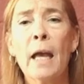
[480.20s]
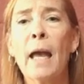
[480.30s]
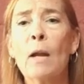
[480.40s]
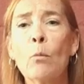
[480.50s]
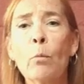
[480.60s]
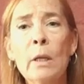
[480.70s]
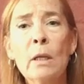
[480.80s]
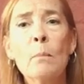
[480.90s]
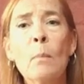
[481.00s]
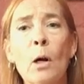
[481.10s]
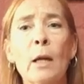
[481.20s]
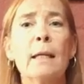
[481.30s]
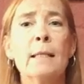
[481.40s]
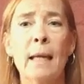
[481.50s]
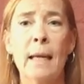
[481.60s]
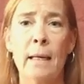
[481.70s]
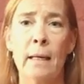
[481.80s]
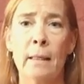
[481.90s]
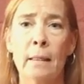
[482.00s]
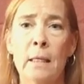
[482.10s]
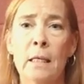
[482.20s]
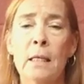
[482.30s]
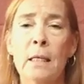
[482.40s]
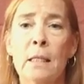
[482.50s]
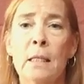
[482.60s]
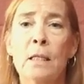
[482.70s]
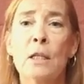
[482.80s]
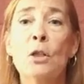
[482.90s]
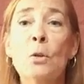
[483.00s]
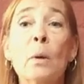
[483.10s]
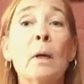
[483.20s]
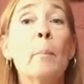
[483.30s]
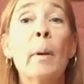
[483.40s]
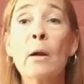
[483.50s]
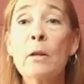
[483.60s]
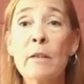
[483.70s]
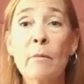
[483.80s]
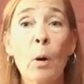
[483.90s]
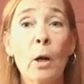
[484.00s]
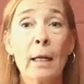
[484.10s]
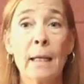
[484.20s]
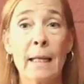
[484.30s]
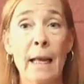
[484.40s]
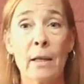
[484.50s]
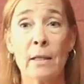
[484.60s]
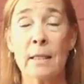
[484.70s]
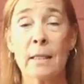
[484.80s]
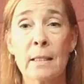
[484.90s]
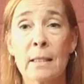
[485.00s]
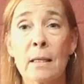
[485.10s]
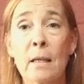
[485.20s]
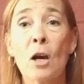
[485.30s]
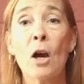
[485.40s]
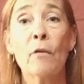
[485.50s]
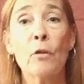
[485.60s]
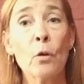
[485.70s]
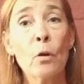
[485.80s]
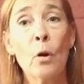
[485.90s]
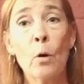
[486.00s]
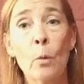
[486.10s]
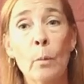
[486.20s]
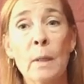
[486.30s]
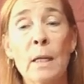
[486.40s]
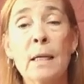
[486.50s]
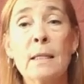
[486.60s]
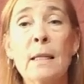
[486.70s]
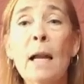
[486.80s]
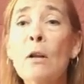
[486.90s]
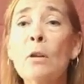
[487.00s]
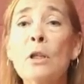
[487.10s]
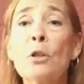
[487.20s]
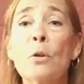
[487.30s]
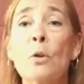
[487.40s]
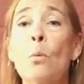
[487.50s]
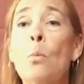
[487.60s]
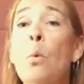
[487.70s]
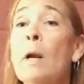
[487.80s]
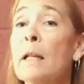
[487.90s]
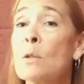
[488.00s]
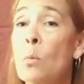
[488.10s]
and real market data to do a comparative market analysis of your home to not only show you what it's